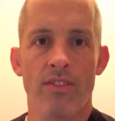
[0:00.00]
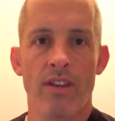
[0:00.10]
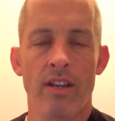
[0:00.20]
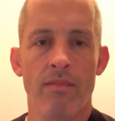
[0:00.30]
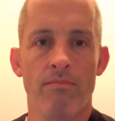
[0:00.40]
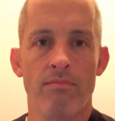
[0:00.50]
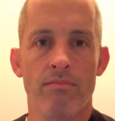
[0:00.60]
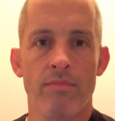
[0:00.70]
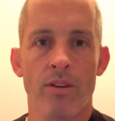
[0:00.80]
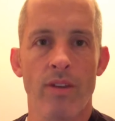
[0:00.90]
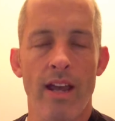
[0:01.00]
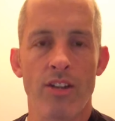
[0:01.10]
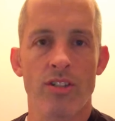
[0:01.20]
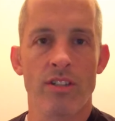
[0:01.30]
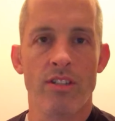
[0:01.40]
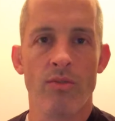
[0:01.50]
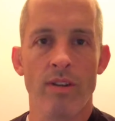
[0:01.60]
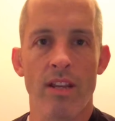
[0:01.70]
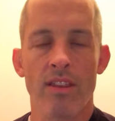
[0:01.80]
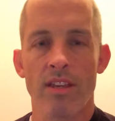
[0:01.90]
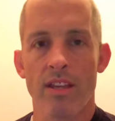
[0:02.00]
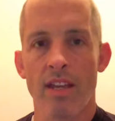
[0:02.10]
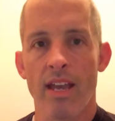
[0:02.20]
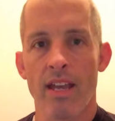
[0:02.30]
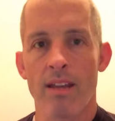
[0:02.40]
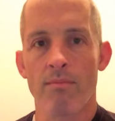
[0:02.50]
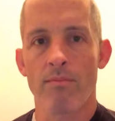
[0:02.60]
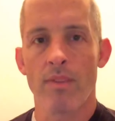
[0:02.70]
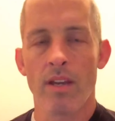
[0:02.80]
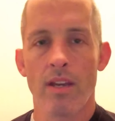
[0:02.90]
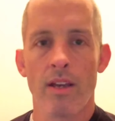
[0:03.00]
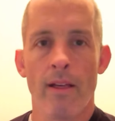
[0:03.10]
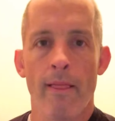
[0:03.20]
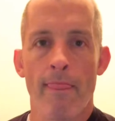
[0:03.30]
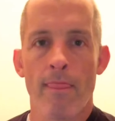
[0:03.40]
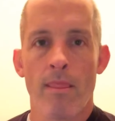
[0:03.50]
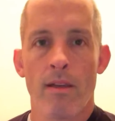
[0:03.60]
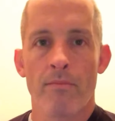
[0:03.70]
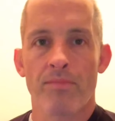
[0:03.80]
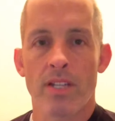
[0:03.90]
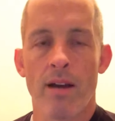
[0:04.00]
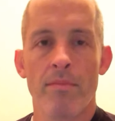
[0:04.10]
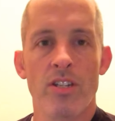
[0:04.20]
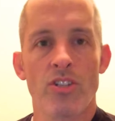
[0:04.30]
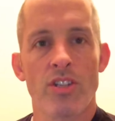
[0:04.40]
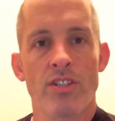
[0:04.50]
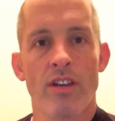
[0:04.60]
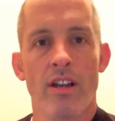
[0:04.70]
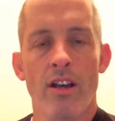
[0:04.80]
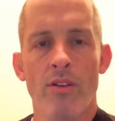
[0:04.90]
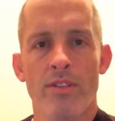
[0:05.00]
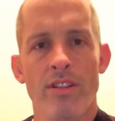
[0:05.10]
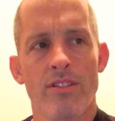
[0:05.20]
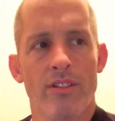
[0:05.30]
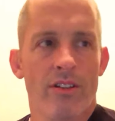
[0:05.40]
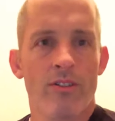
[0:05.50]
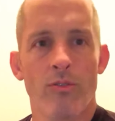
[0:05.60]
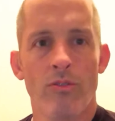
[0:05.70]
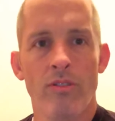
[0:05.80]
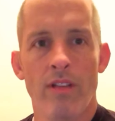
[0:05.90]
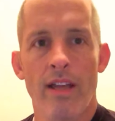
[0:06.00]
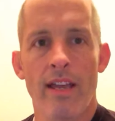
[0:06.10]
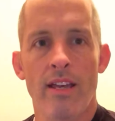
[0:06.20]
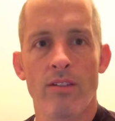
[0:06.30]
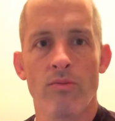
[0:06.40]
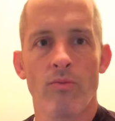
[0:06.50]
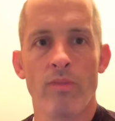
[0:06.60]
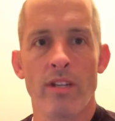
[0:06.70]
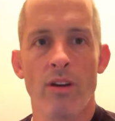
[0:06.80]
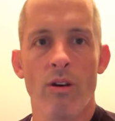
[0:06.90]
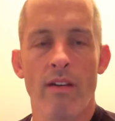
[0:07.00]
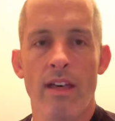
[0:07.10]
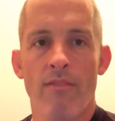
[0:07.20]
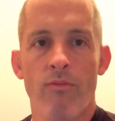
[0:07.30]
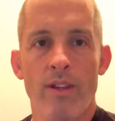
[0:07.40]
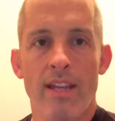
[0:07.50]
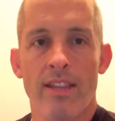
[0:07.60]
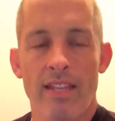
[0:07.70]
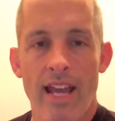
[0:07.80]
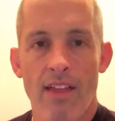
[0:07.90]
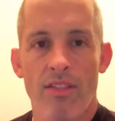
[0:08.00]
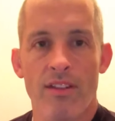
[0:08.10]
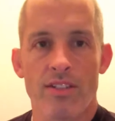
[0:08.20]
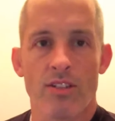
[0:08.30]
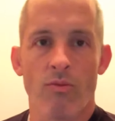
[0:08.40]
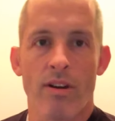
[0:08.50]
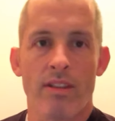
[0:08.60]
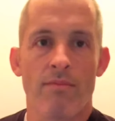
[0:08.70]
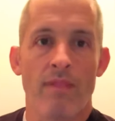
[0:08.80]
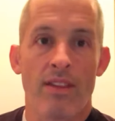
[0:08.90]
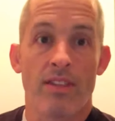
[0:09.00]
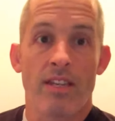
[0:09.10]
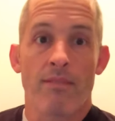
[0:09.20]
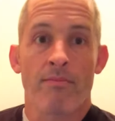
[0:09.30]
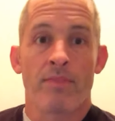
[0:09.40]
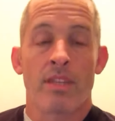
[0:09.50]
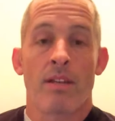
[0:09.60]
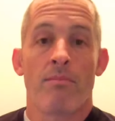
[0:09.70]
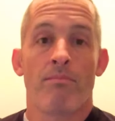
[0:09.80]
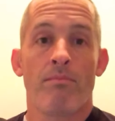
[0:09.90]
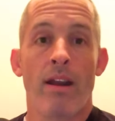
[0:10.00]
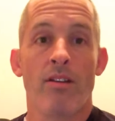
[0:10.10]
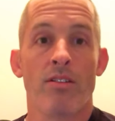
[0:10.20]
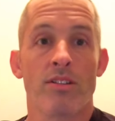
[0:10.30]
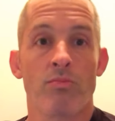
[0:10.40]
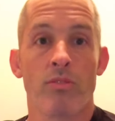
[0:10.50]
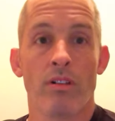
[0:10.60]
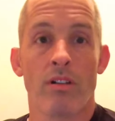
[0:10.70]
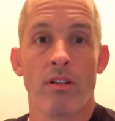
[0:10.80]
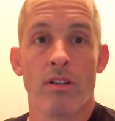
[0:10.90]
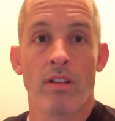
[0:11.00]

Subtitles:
they don't actually do anything, and companies just thought, oh, these look cool, and we know if we get the athletes to wear them that the parents will